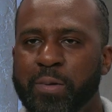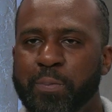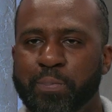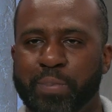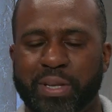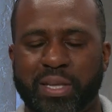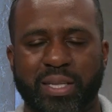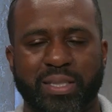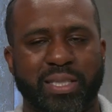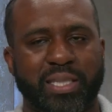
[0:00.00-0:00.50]

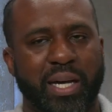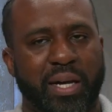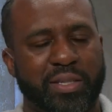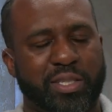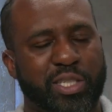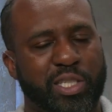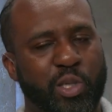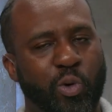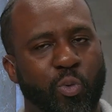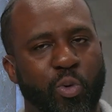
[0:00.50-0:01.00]
but the
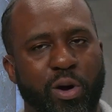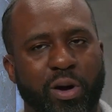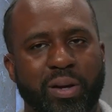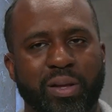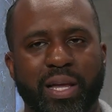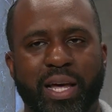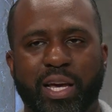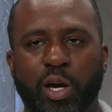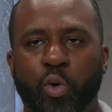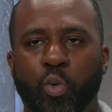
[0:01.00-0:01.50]
Celtics are working
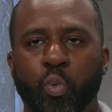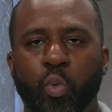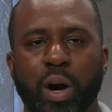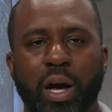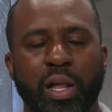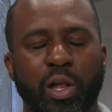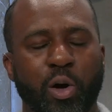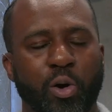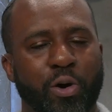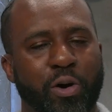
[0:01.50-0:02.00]
like a
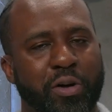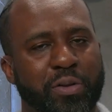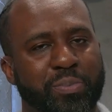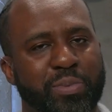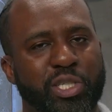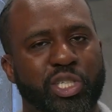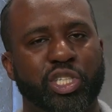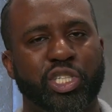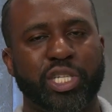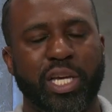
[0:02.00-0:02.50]
well-oiled
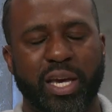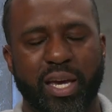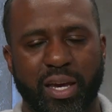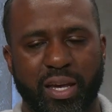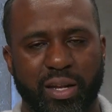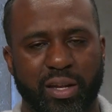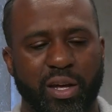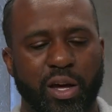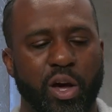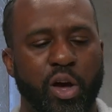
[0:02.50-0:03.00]

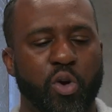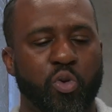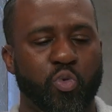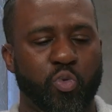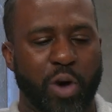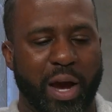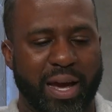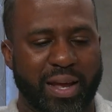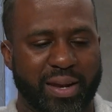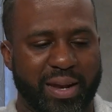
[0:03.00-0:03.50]
machine
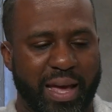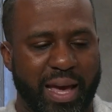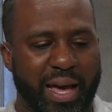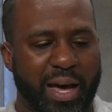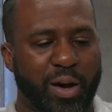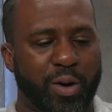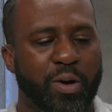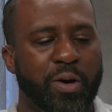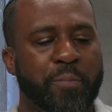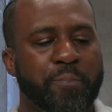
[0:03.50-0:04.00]
right
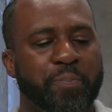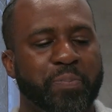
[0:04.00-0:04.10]
now.